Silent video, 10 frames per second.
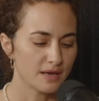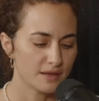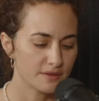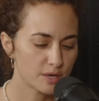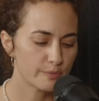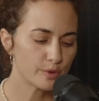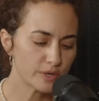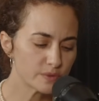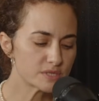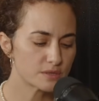the community
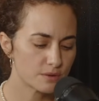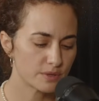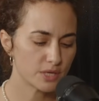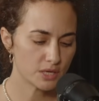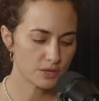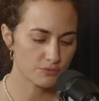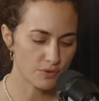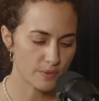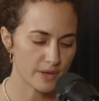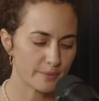was slowly
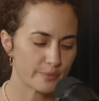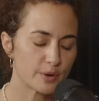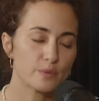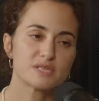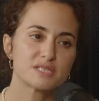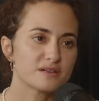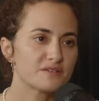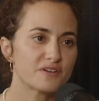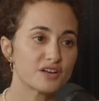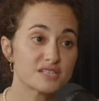growing, but it was still
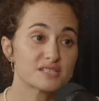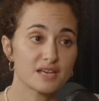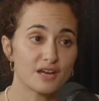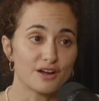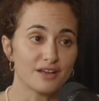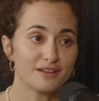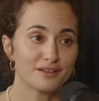very scary.